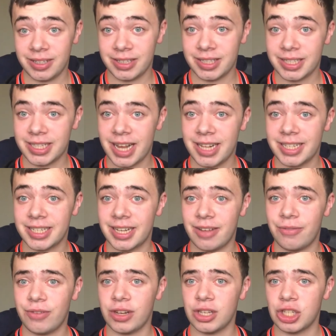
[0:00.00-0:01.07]

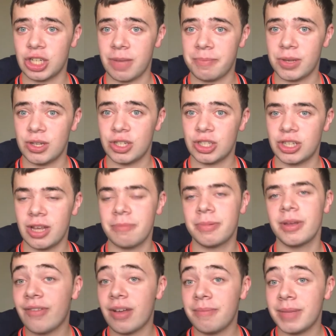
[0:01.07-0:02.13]
Center for the Championship.
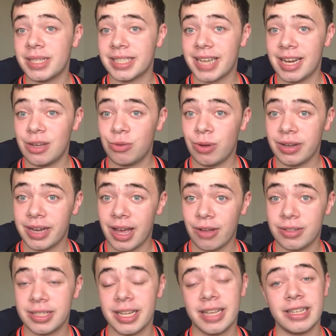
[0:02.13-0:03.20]
Have I missed anyone
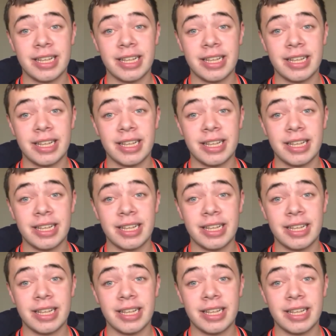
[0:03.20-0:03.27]
out?